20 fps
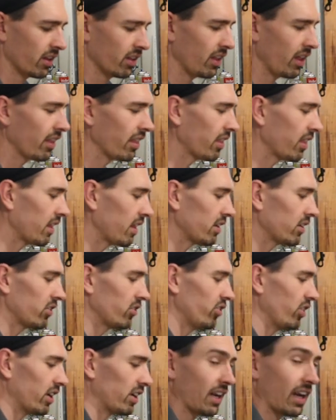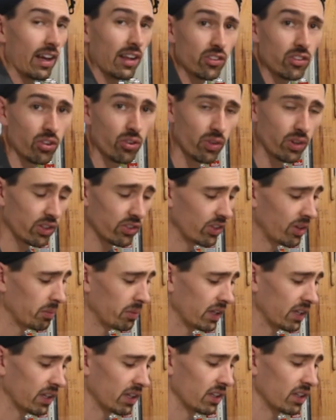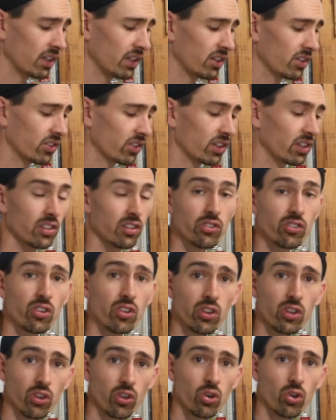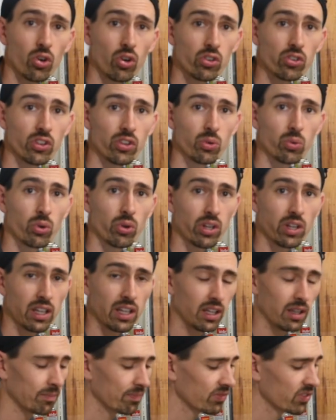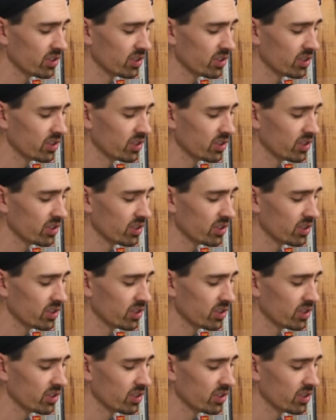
The other thing to check as you're reassembling it is the condition of the corks on the water key.